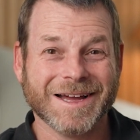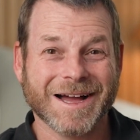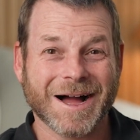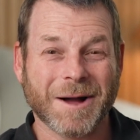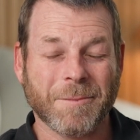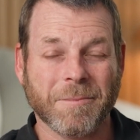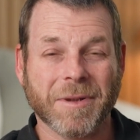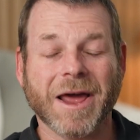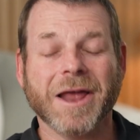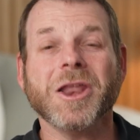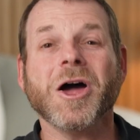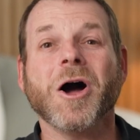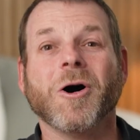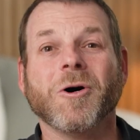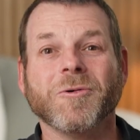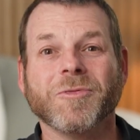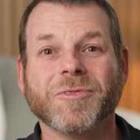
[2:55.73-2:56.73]
But I
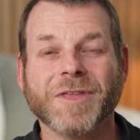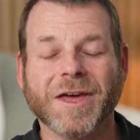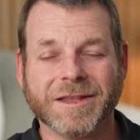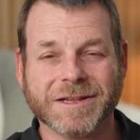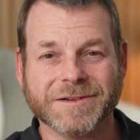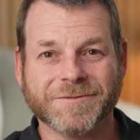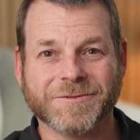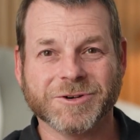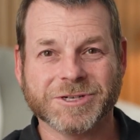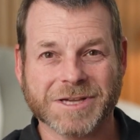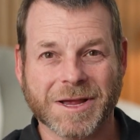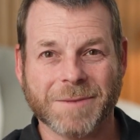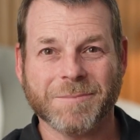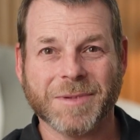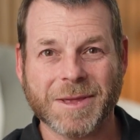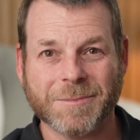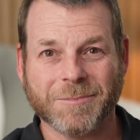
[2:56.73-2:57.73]
know that for
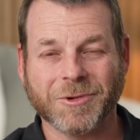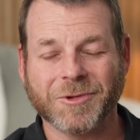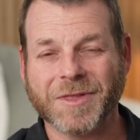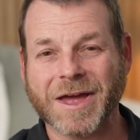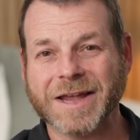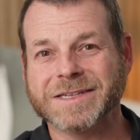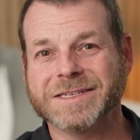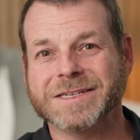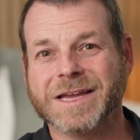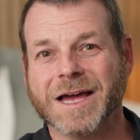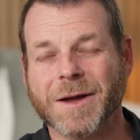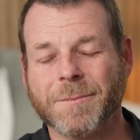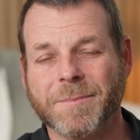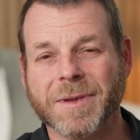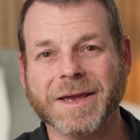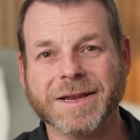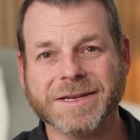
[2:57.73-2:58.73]
some people, that's a
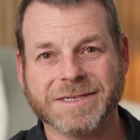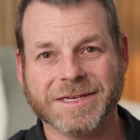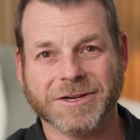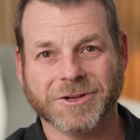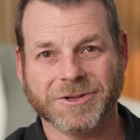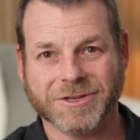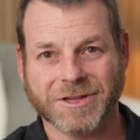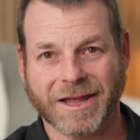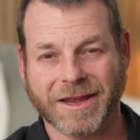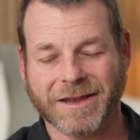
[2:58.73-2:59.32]
big deal.